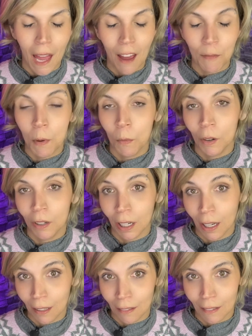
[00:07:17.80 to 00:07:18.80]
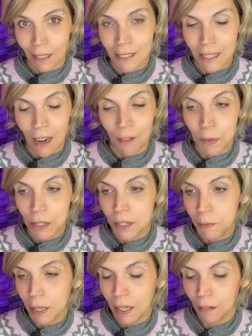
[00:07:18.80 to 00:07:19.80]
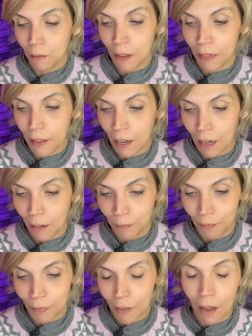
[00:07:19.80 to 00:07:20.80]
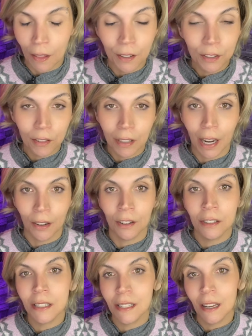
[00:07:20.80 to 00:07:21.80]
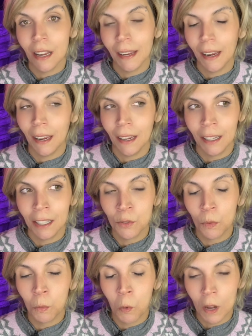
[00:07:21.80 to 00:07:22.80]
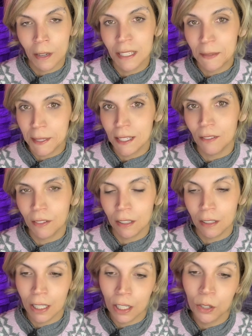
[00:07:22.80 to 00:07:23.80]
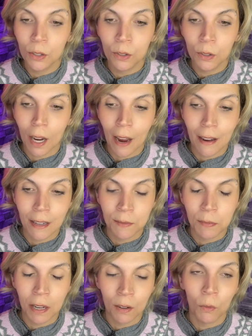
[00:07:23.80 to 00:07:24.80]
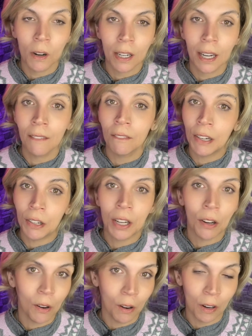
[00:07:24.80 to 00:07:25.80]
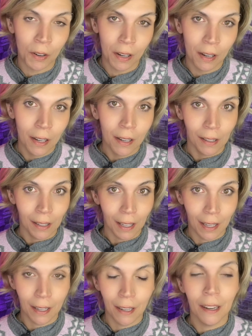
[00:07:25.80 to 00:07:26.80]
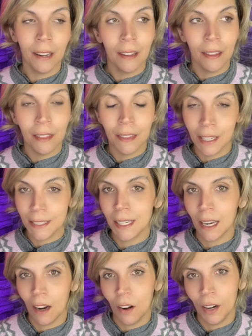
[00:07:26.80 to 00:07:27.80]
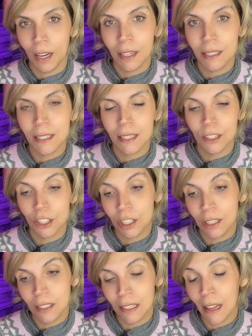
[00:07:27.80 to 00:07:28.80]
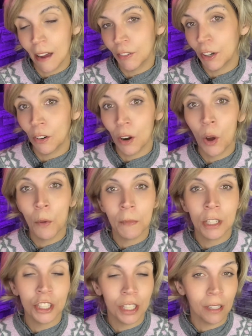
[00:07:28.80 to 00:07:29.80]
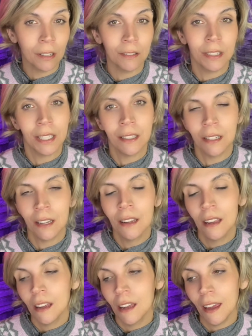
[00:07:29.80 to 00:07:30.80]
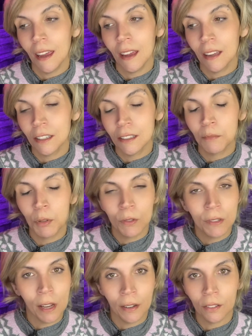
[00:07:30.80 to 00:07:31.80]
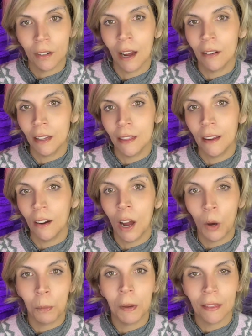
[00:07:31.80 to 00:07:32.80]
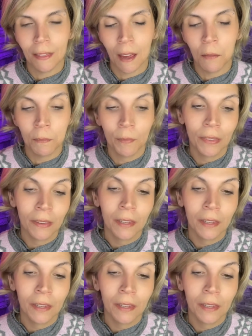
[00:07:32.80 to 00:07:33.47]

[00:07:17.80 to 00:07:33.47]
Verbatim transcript: I've been working, like I said, I've been speaking with um, other creators and one specifically who has been working very hard in these areas. She's left her home and she goes in and boots on the ground and they're helping them.